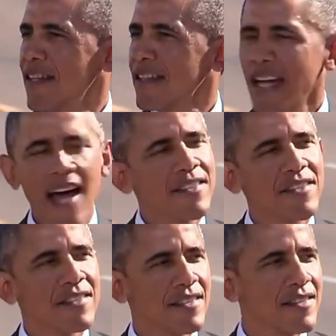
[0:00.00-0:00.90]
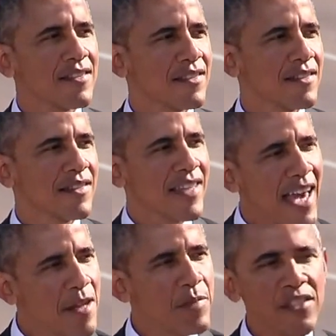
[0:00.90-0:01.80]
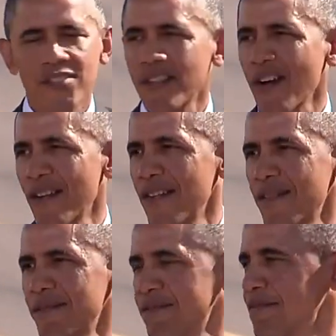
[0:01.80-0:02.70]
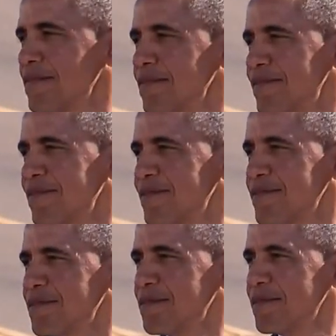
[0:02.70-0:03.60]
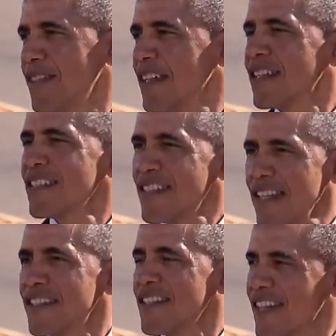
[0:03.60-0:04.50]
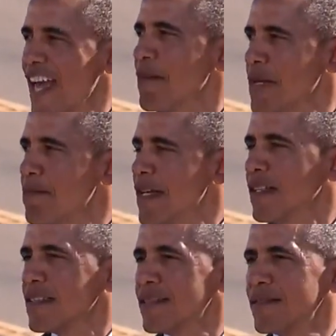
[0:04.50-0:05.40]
and consciences can be stirred, and consensus can be built.